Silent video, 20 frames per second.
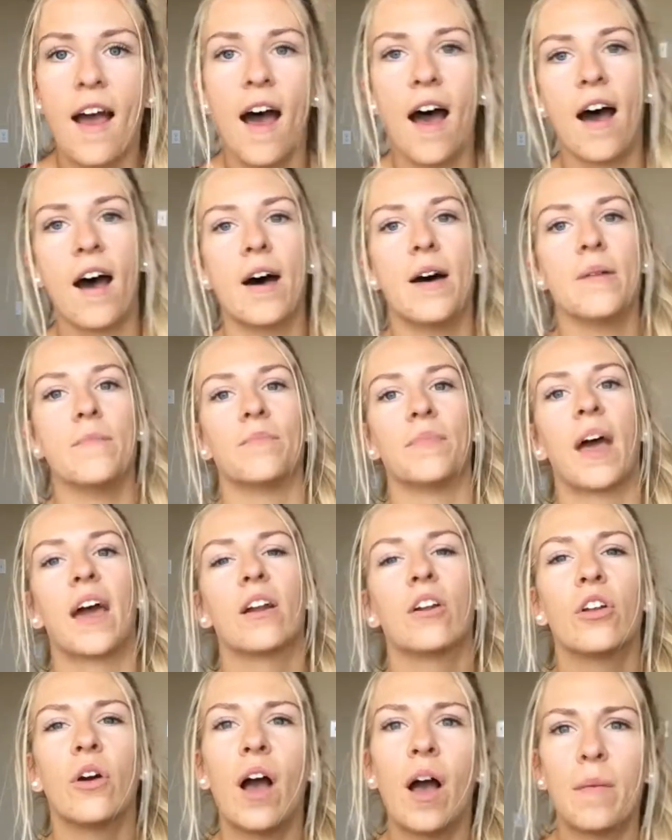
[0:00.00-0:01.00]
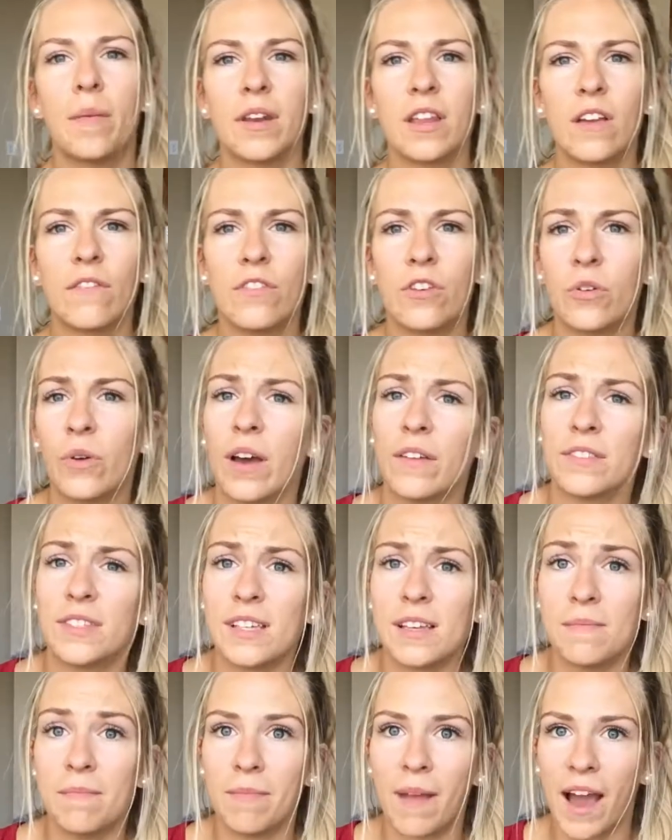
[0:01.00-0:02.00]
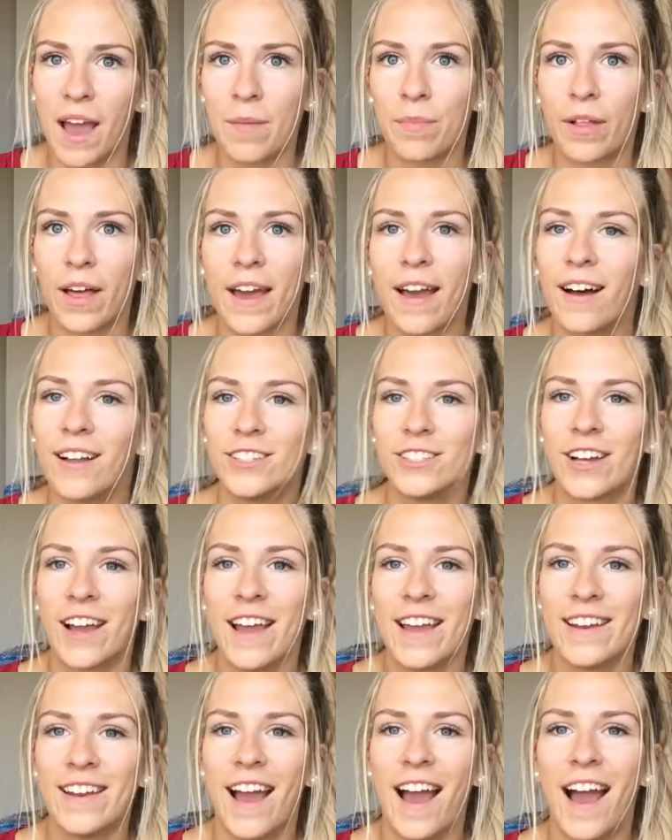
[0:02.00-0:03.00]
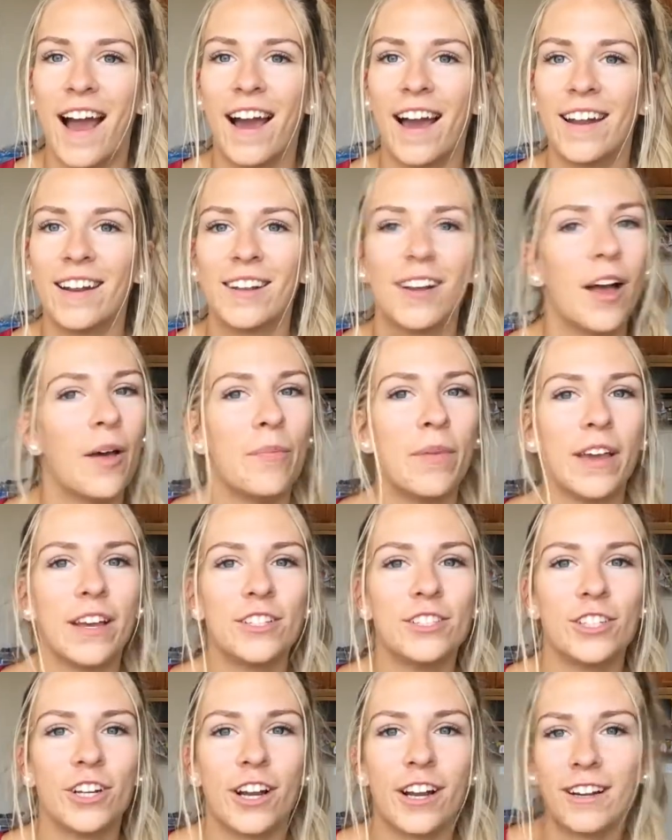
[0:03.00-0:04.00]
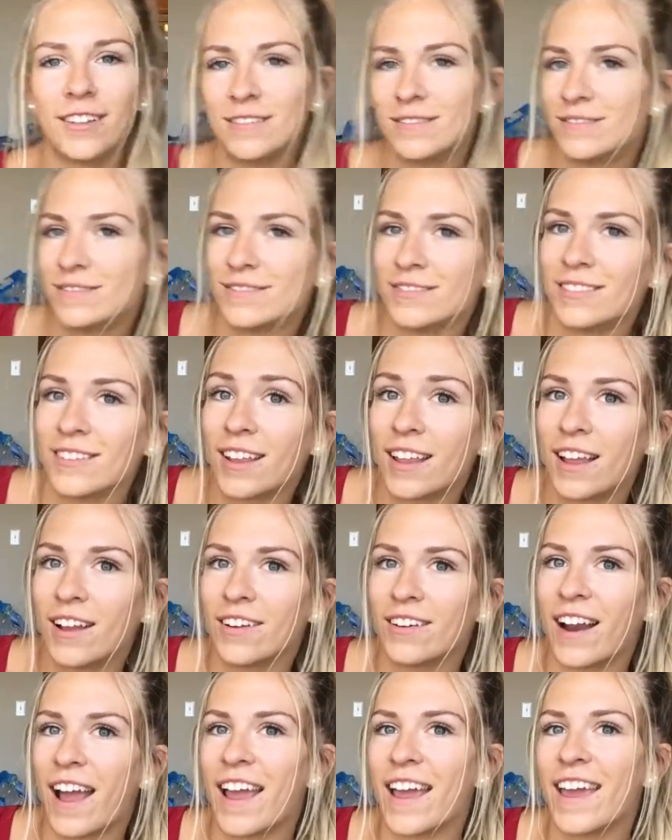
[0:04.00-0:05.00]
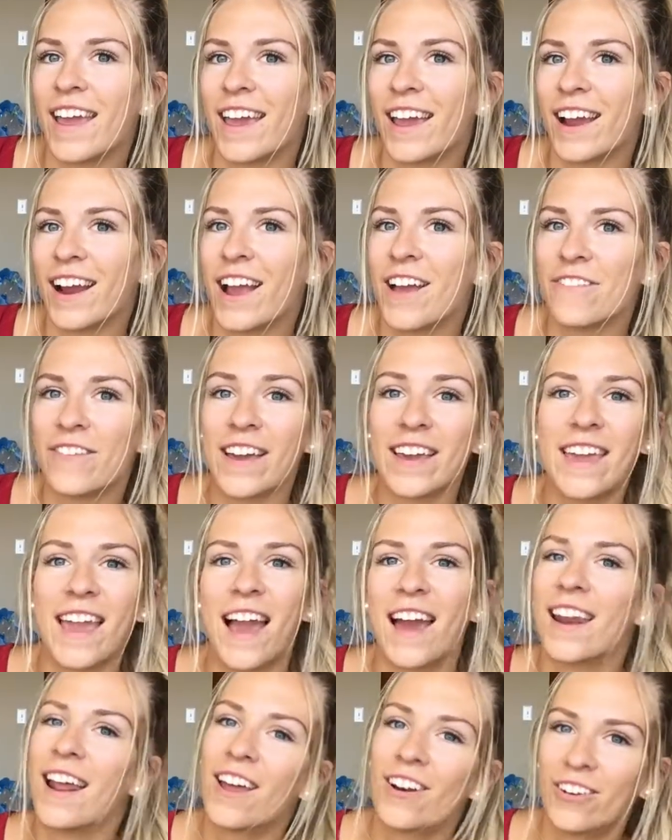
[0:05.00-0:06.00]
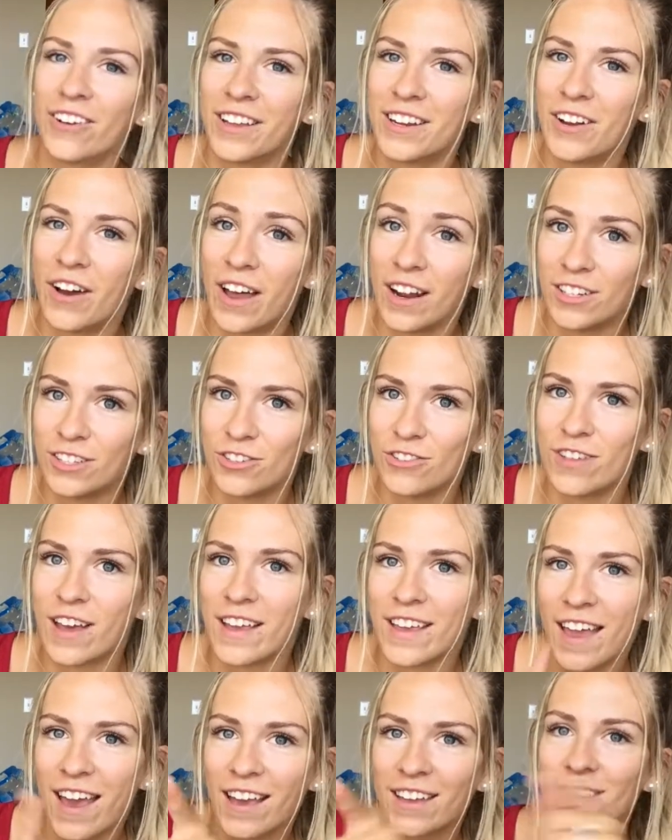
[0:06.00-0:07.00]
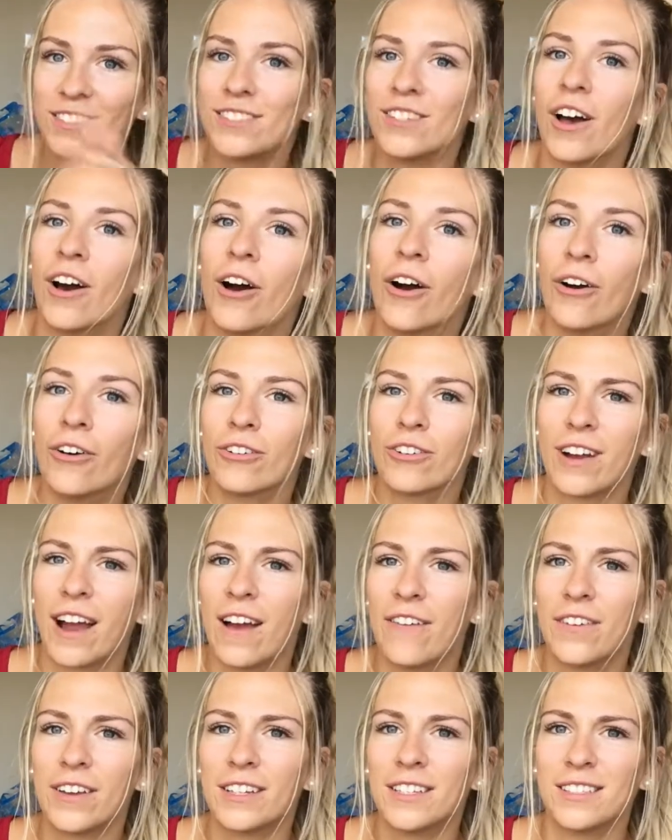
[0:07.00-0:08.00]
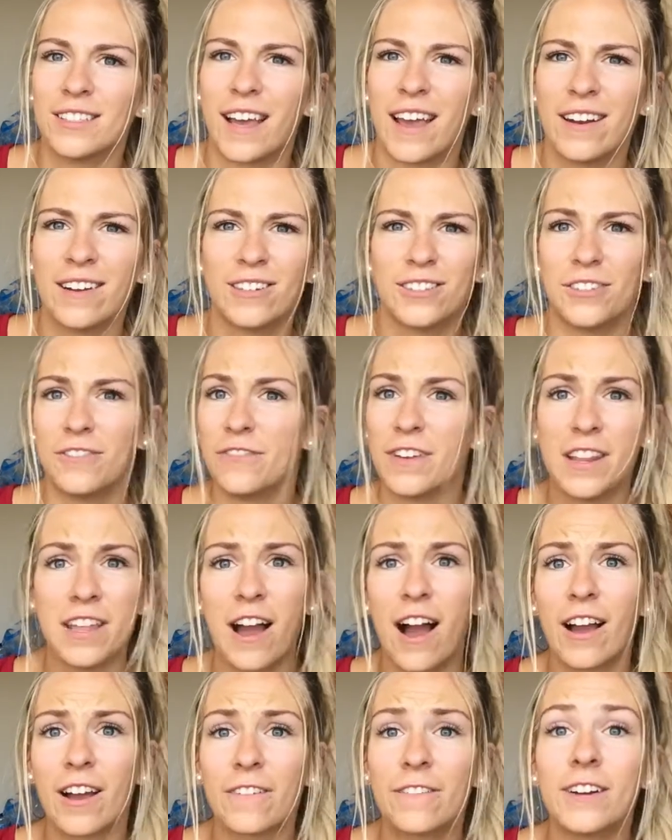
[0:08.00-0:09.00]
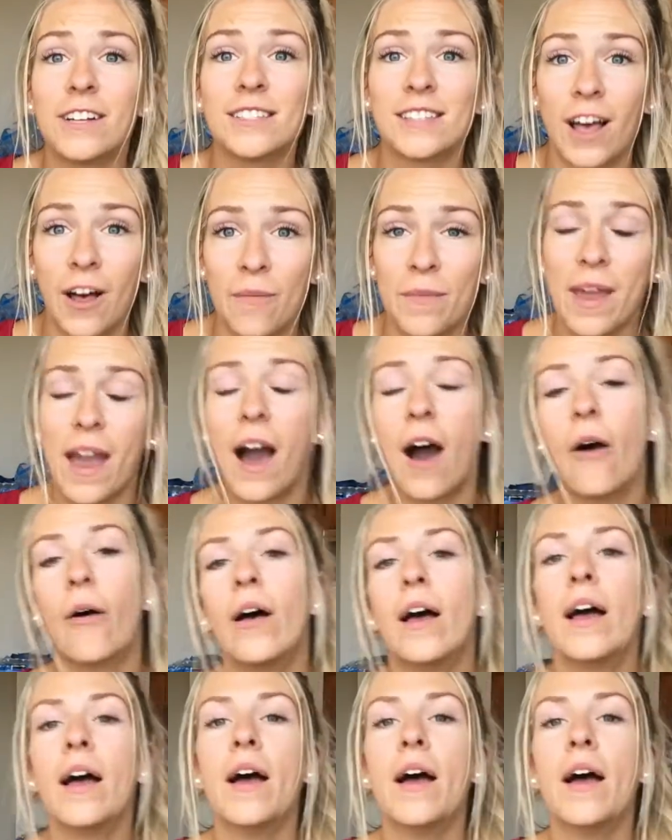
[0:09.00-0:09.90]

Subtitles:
I don't know how many of you have seen my plate. I'll try and add a picture right here if I can. I don't really know how to do that yet, so graphic designers or videographers, help me out.